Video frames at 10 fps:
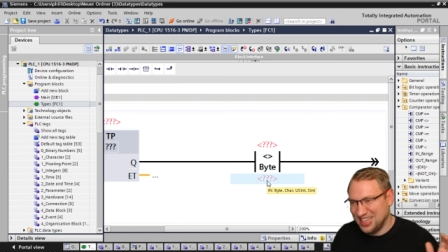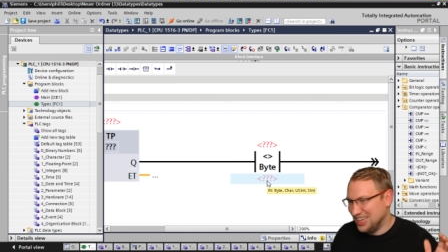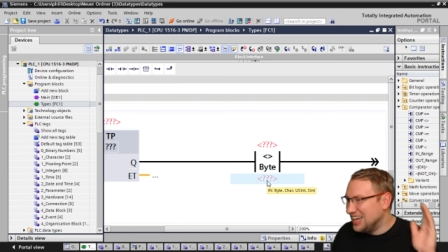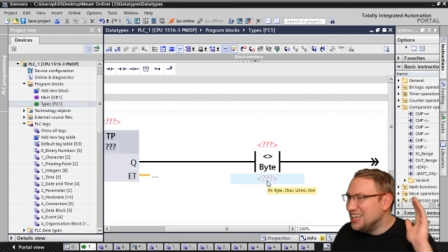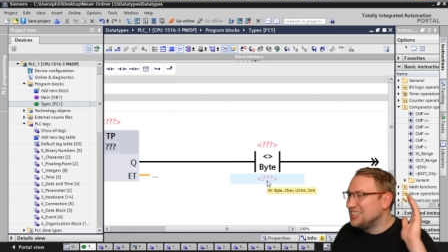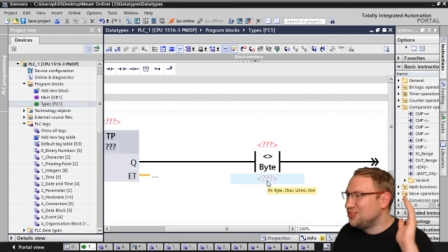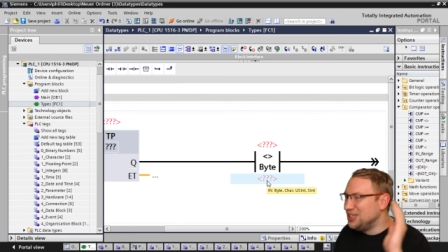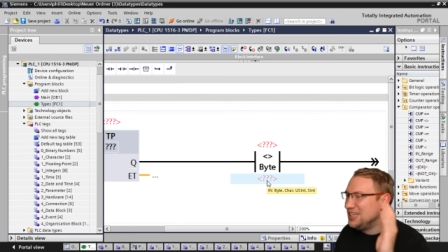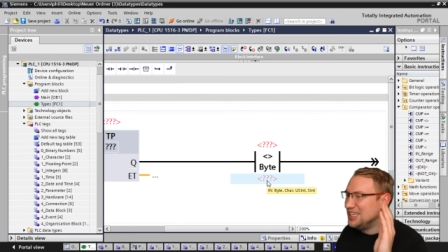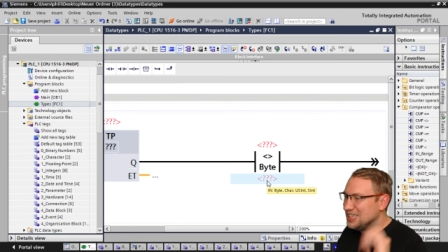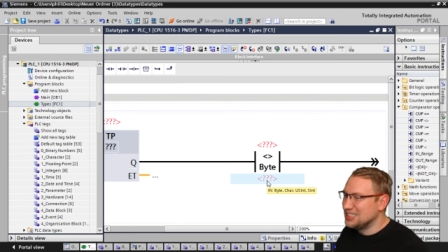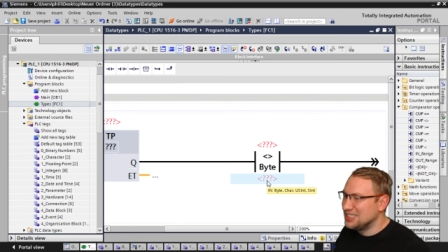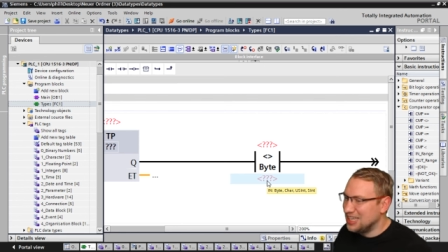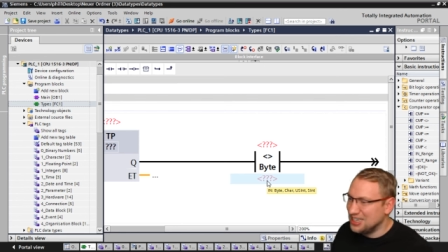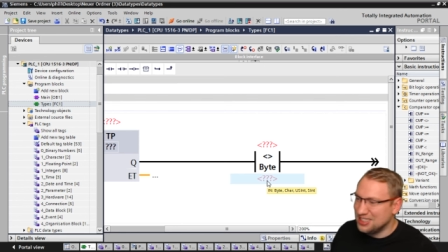It really is
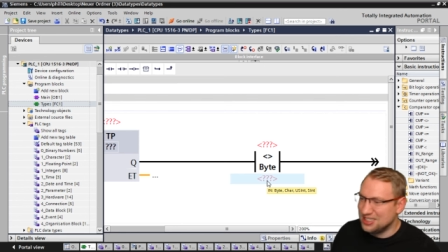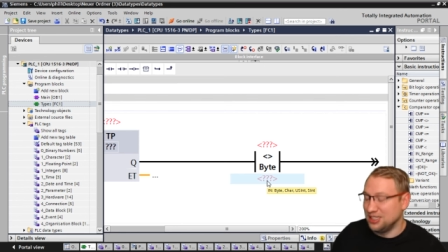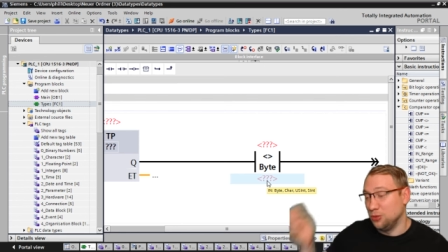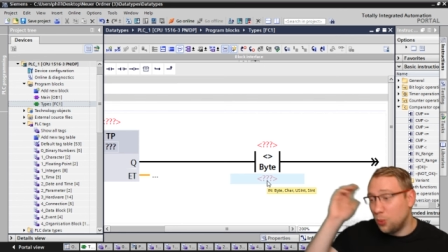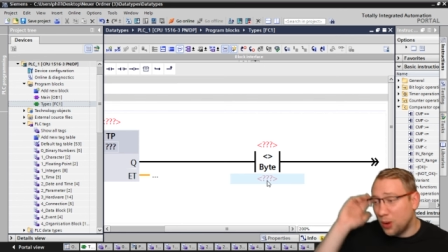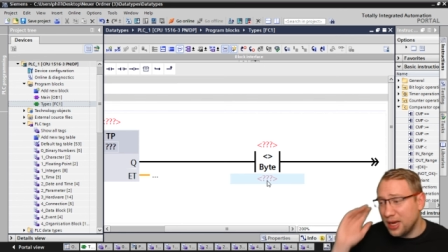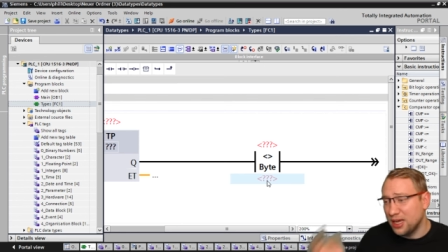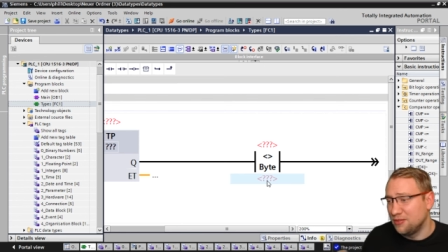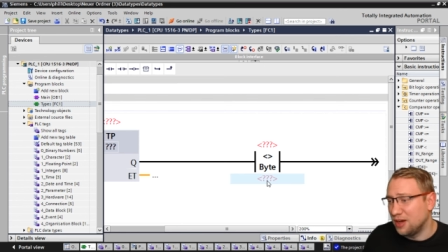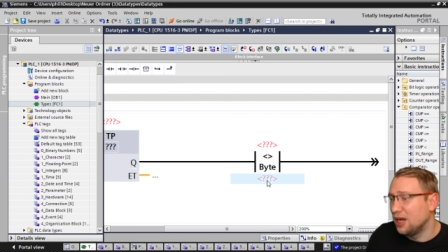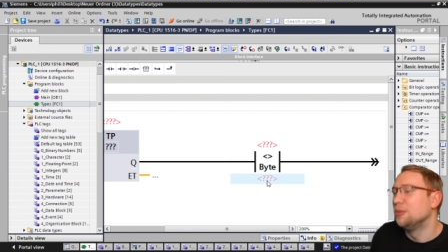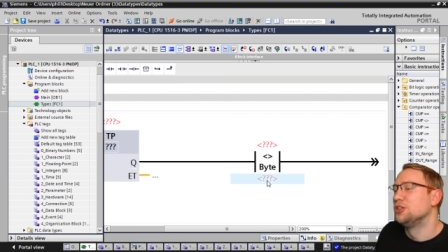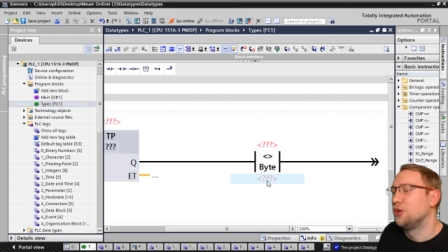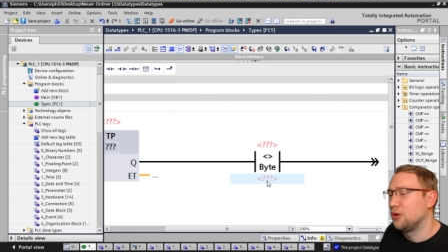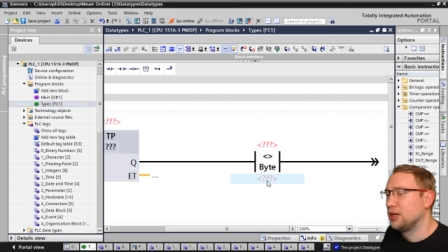that easy. Why have I been
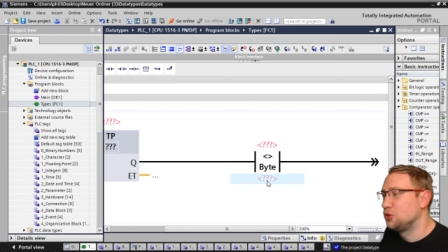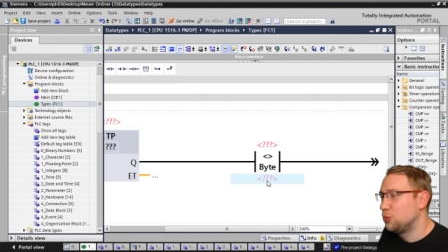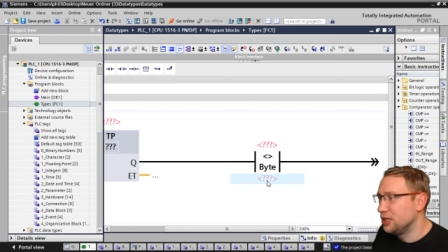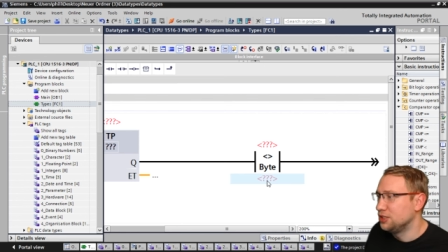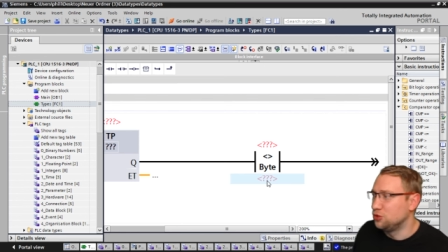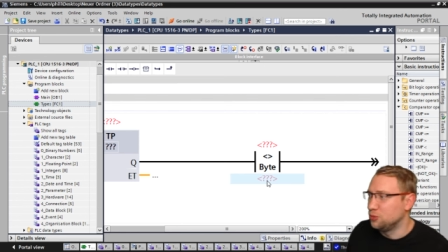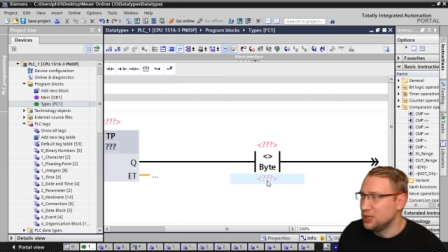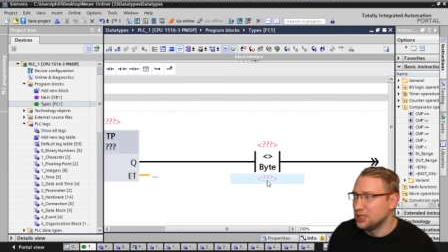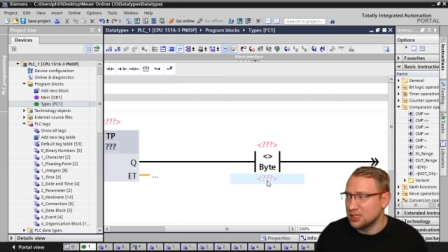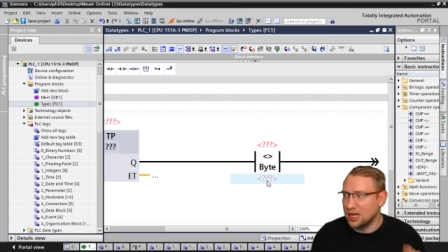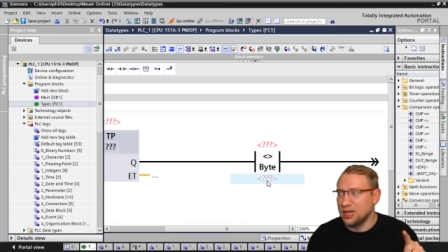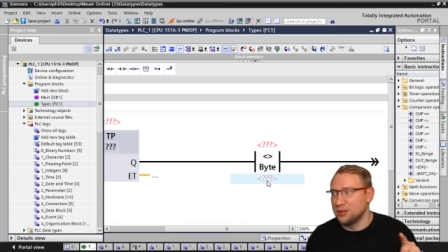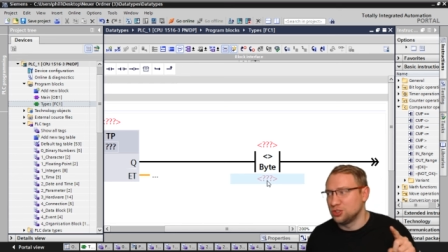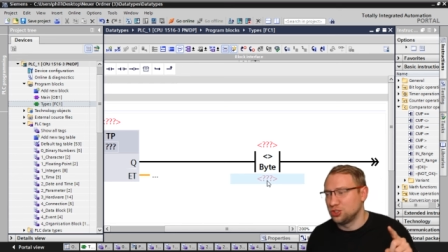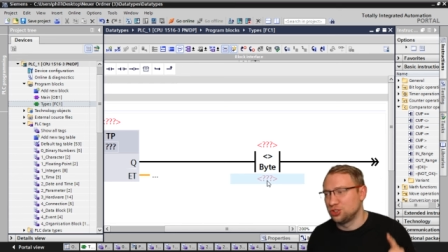talking twenty-two minutes? I am
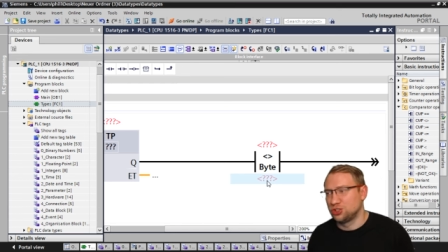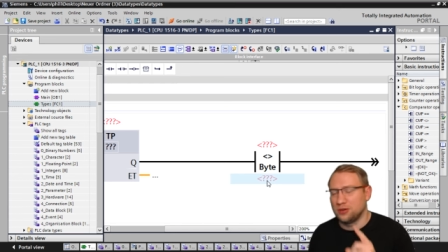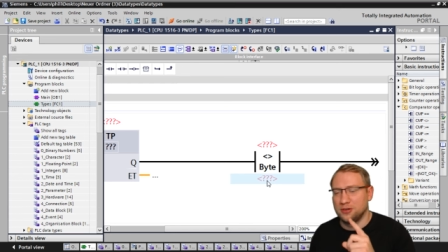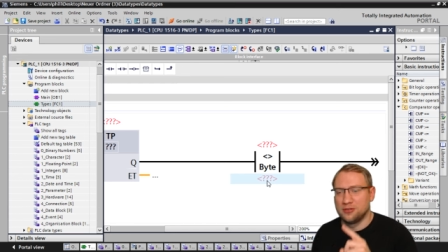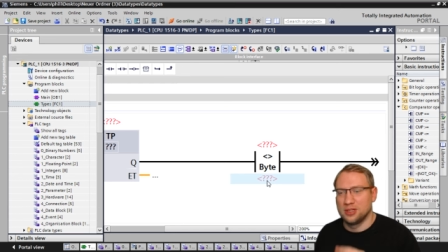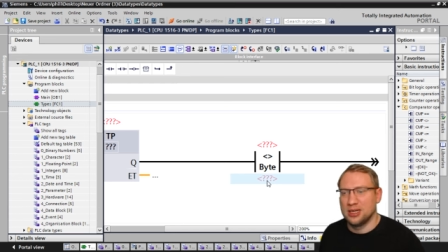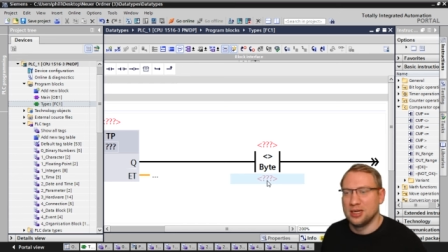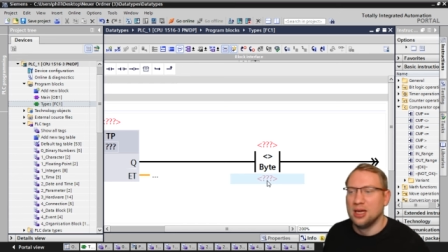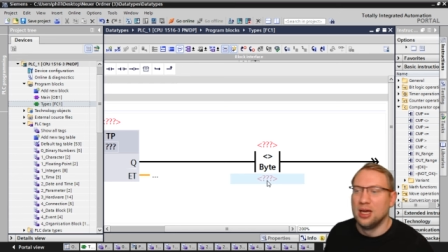sorry for that.